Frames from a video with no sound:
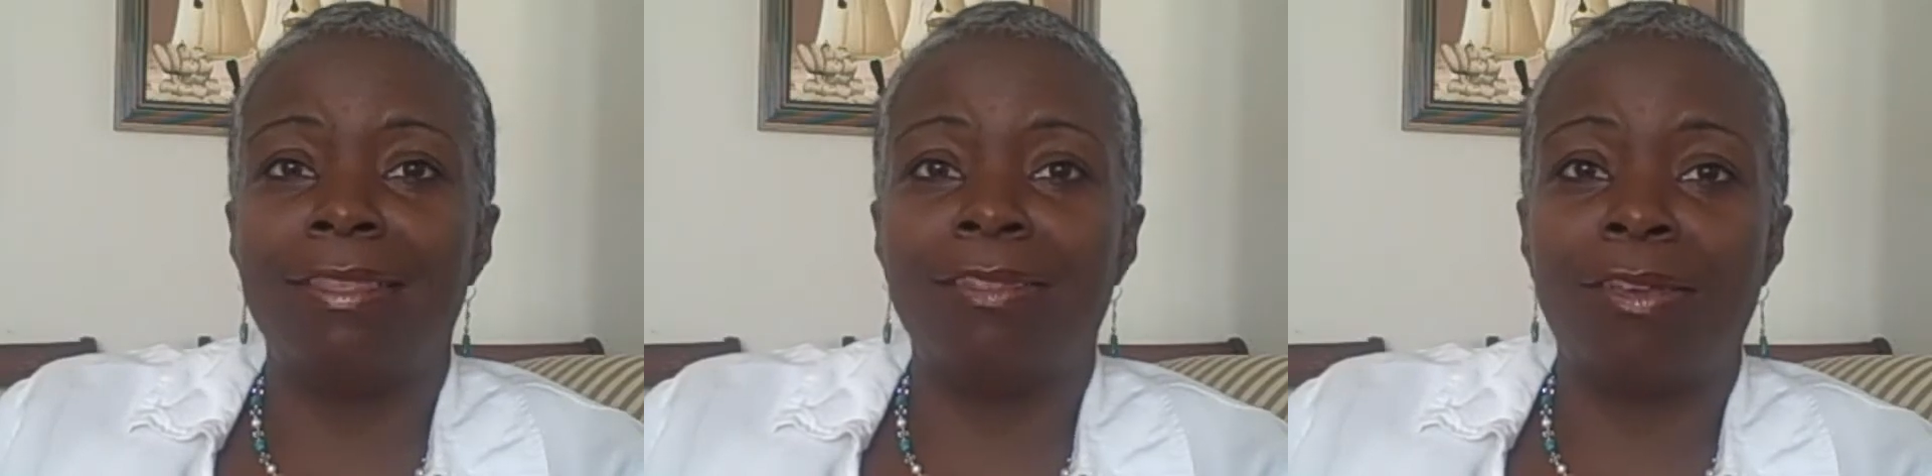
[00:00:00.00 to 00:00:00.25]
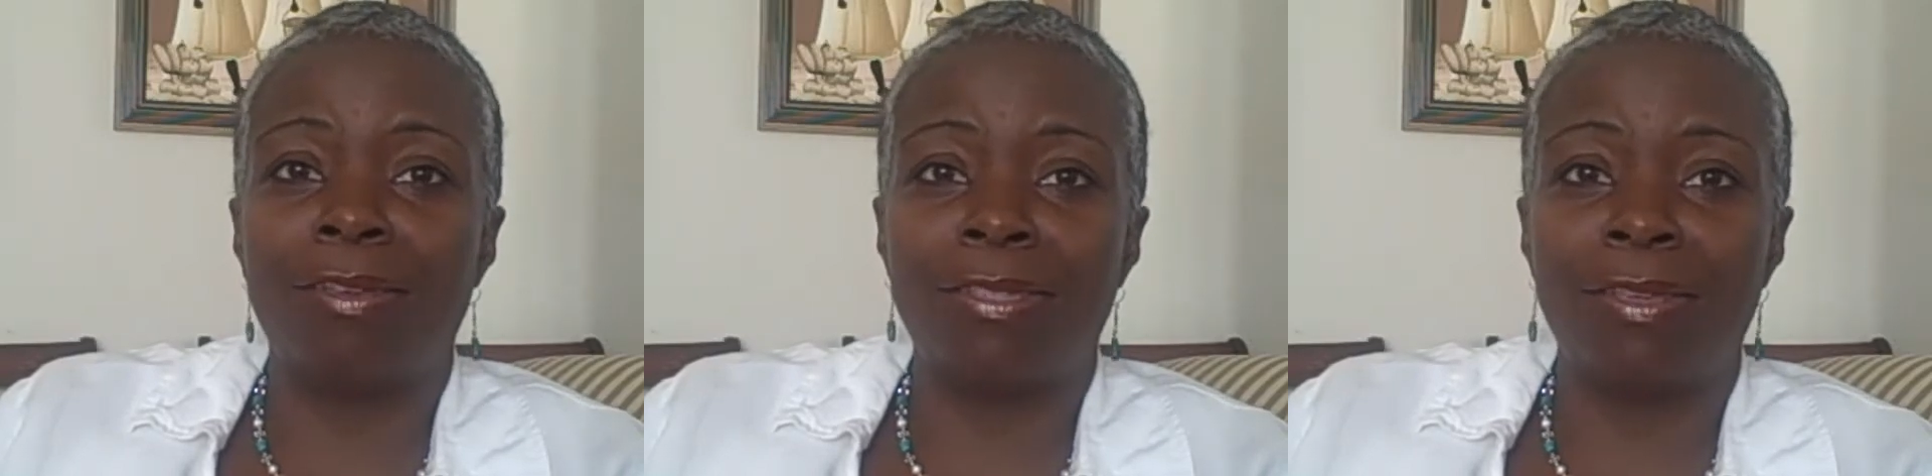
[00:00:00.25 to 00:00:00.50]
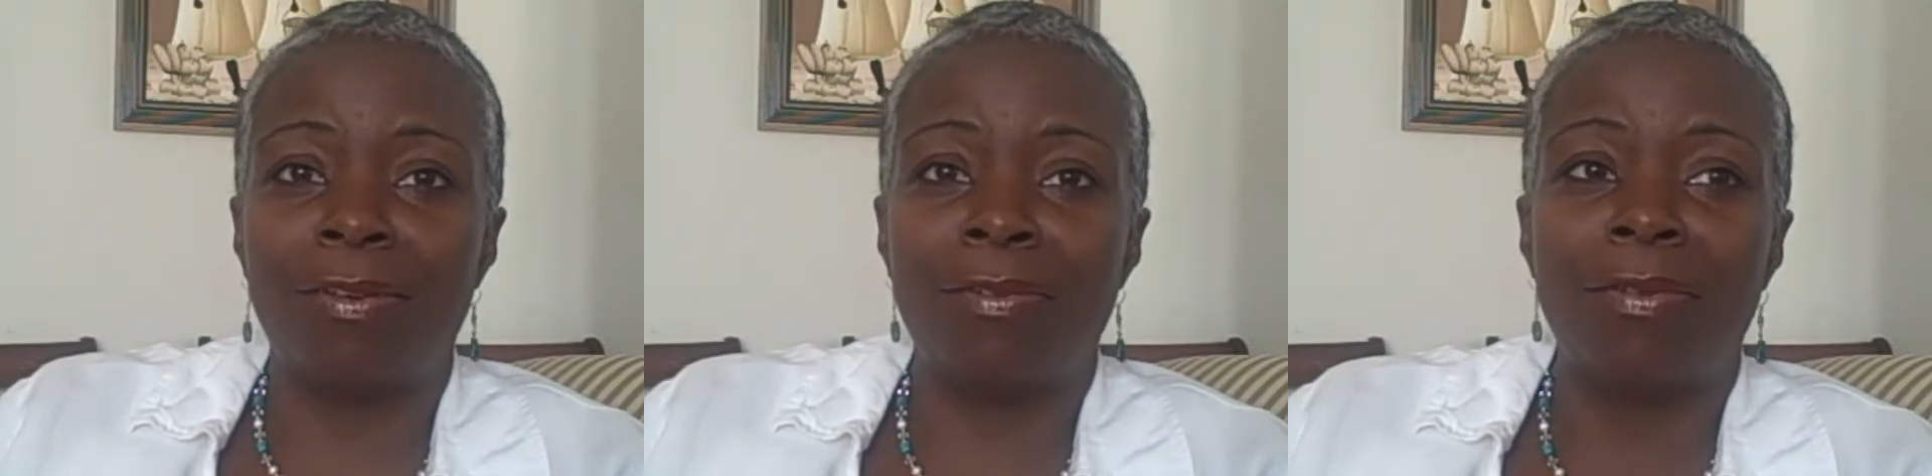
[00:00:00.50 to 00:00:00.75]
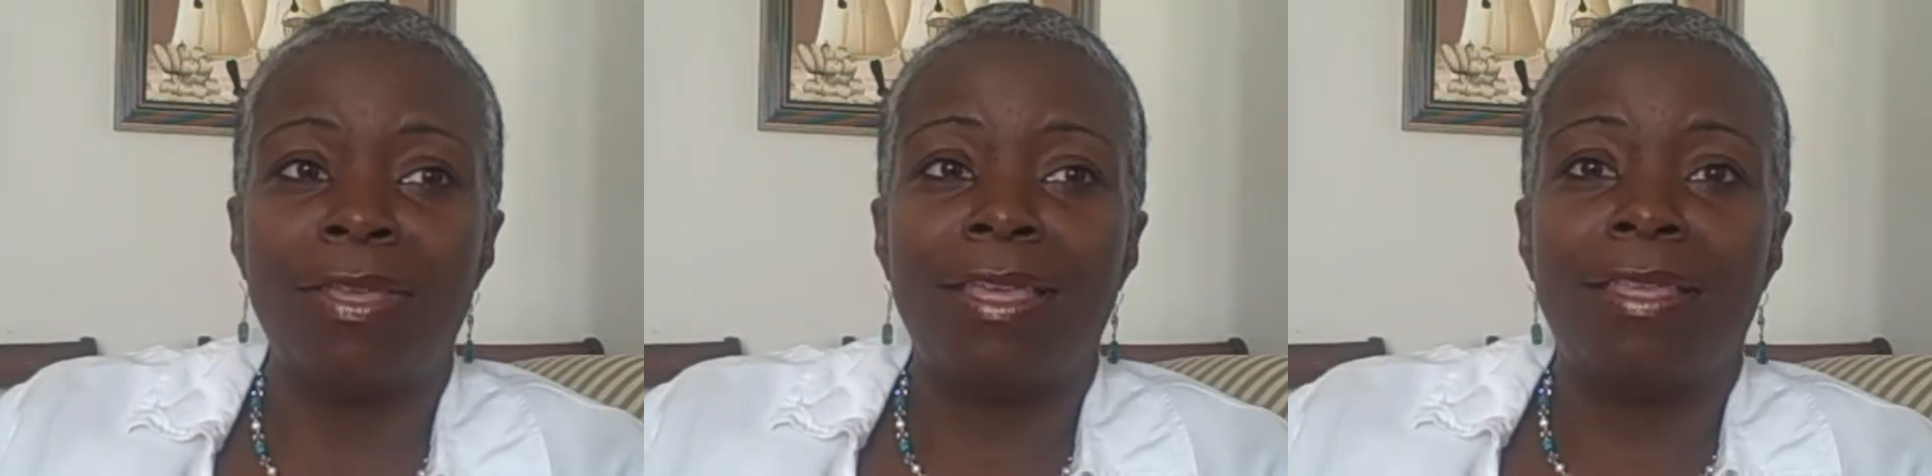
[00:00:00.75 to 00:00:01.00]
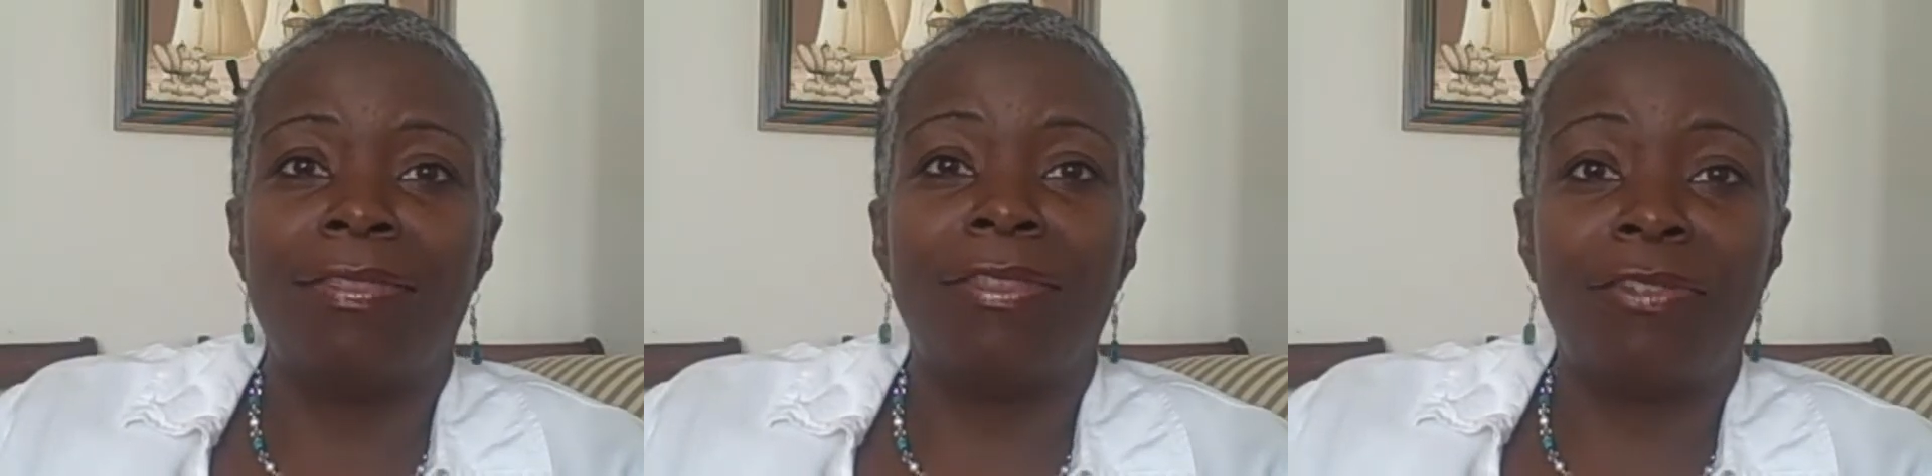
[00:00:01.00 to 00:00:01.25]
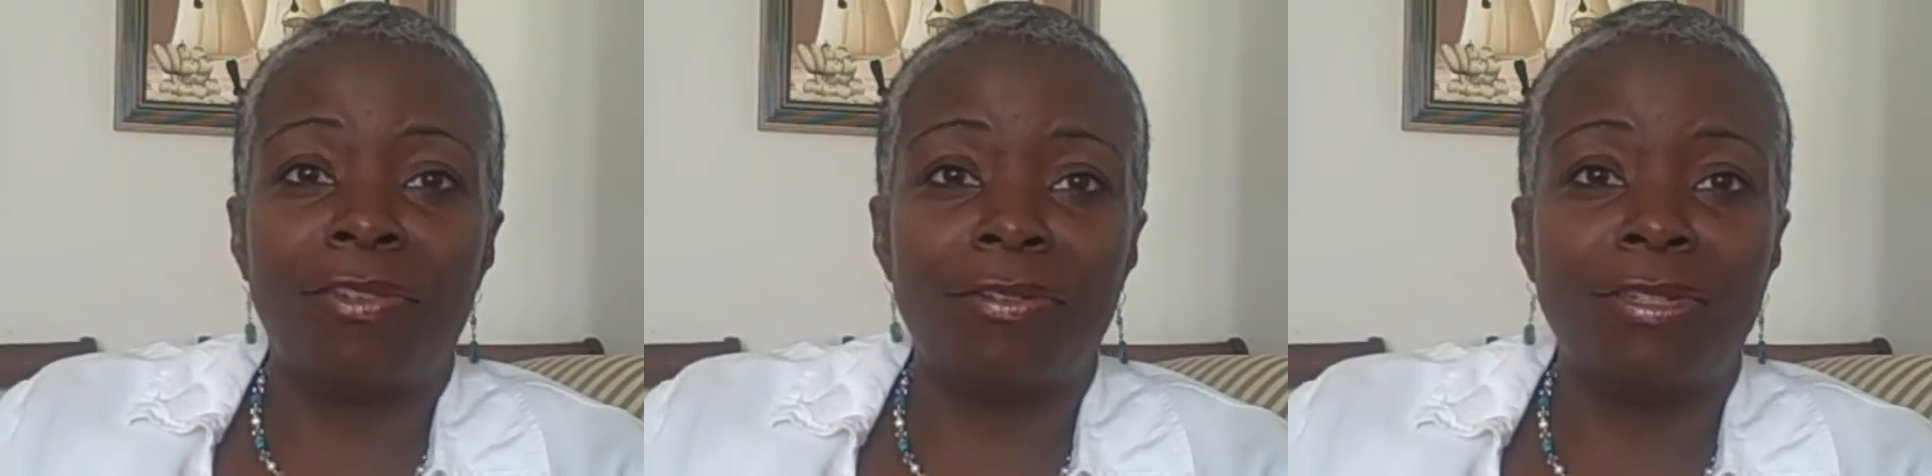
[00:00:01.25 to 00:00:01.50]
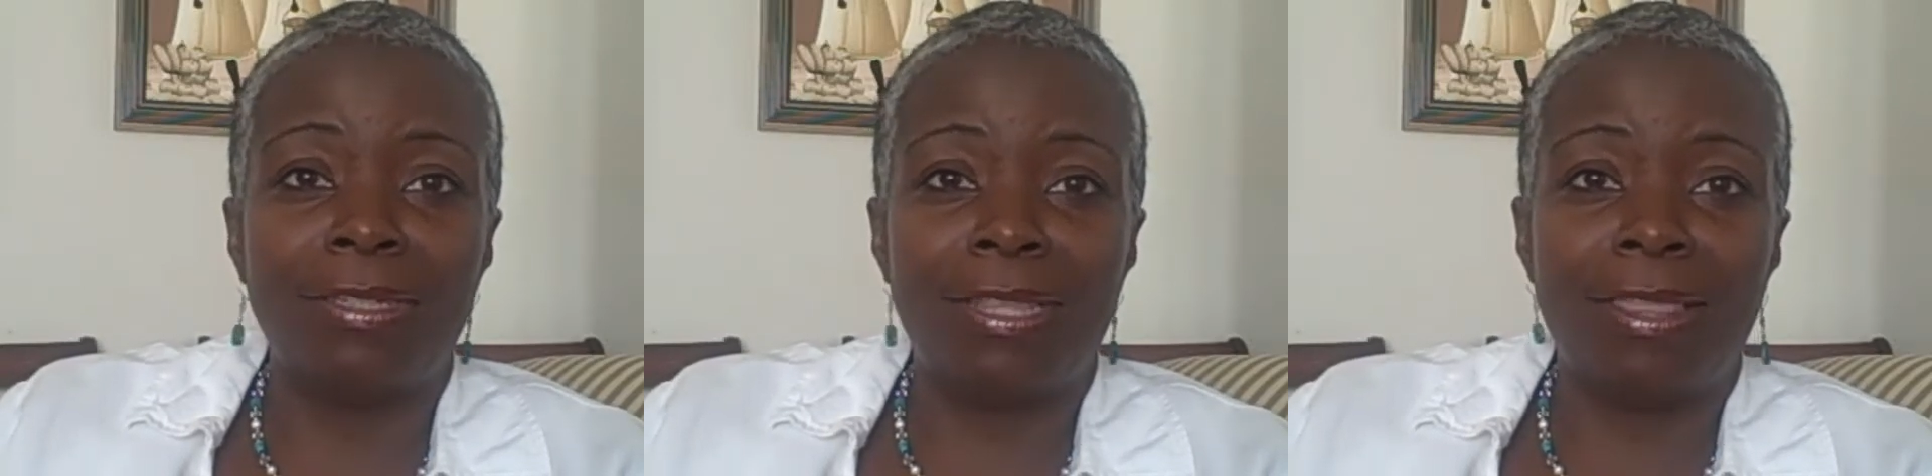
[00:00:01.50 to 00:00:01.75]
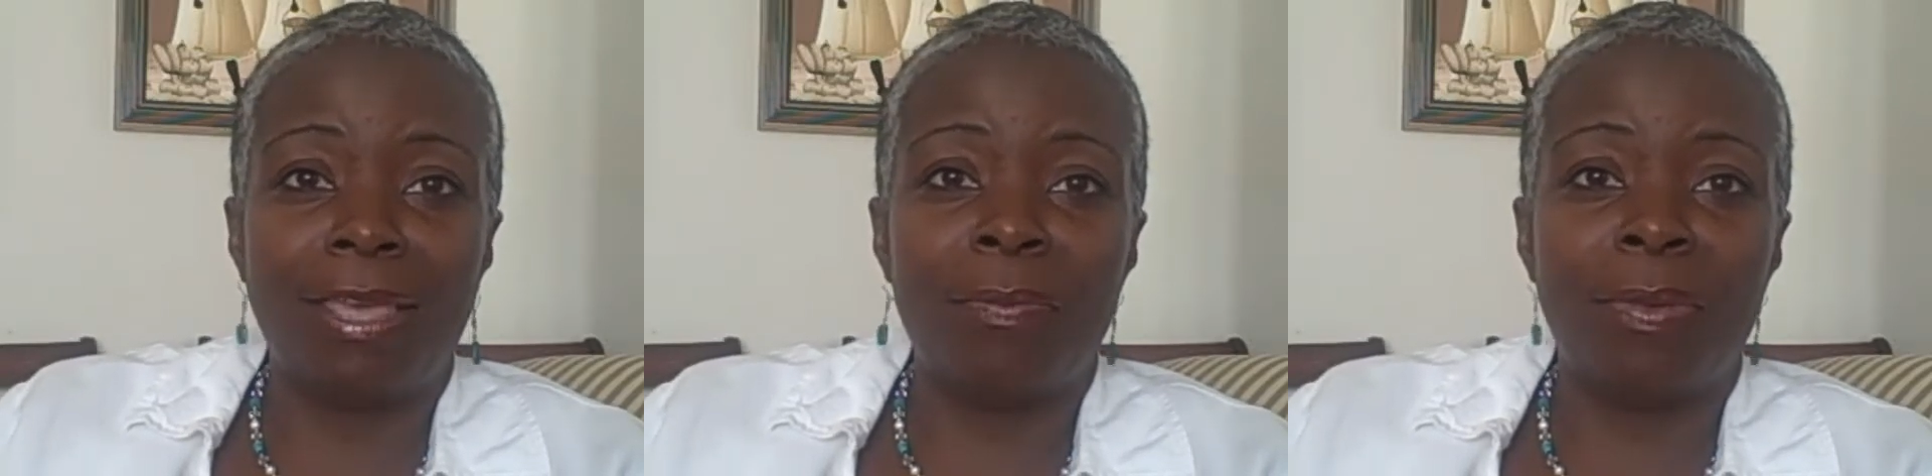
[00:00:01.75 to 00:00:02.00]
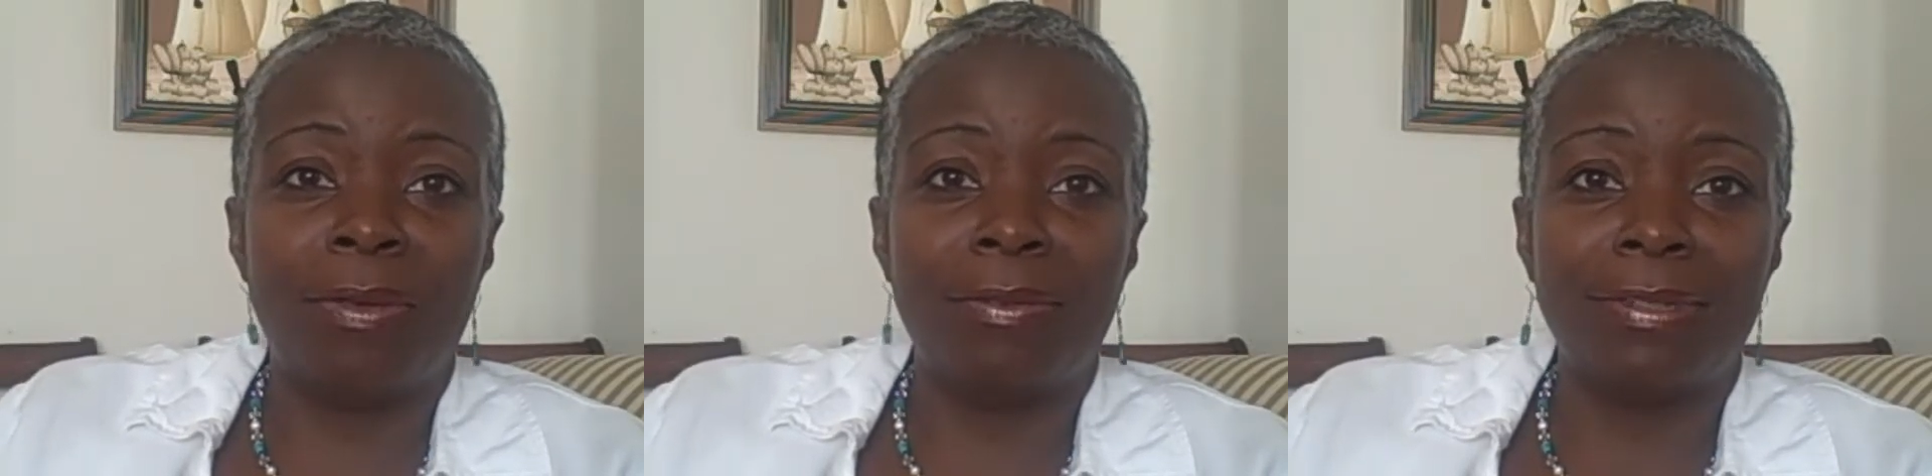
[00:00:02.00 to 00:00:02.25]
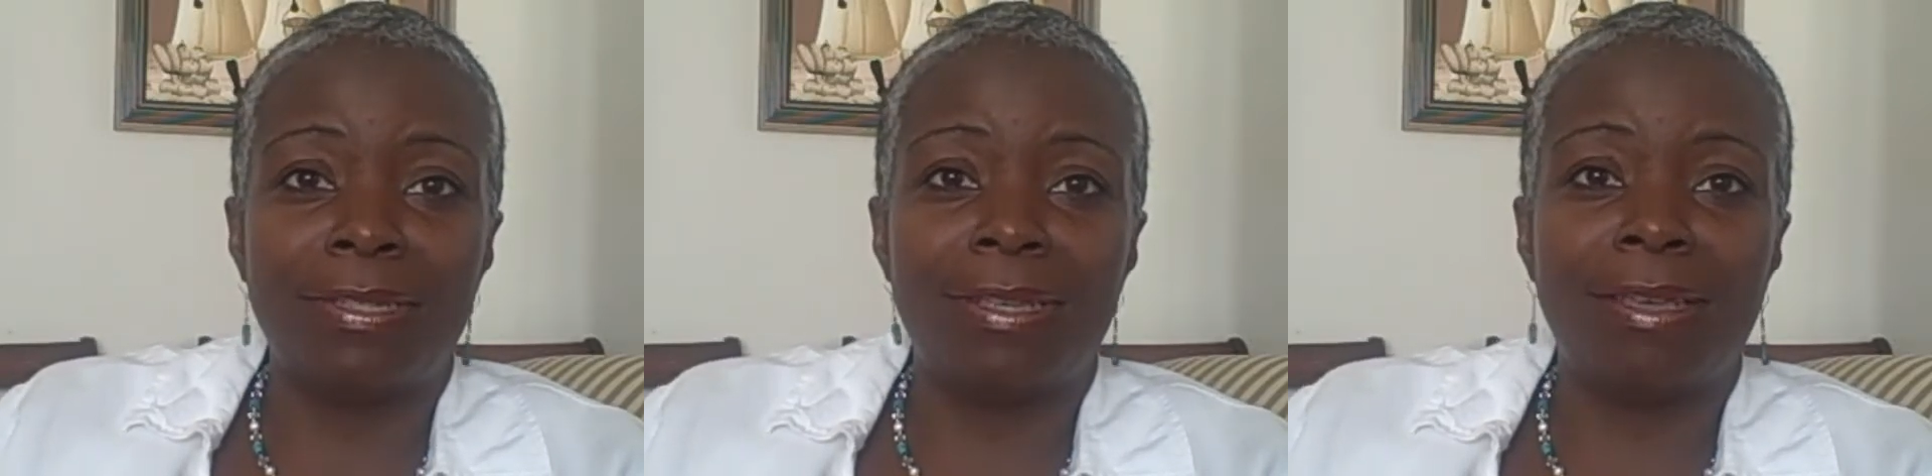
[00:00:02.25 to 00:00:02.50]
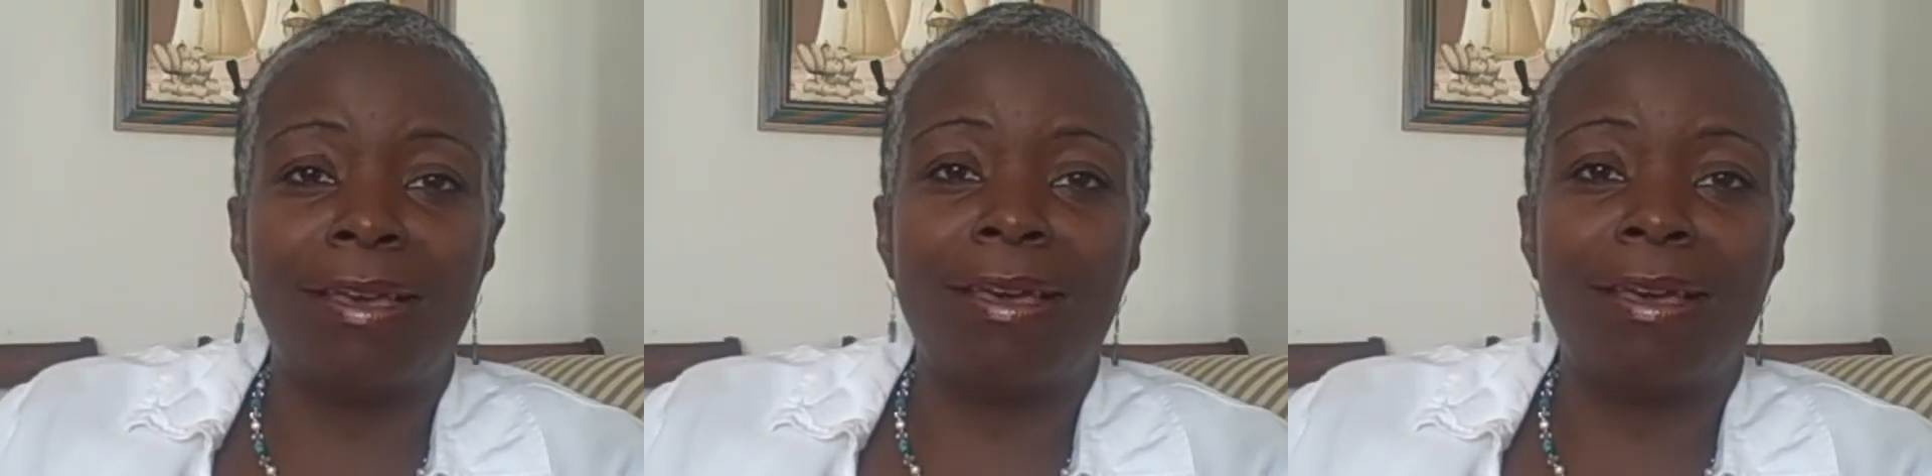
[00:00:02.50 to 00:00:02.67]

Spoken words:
That's also the church that they built.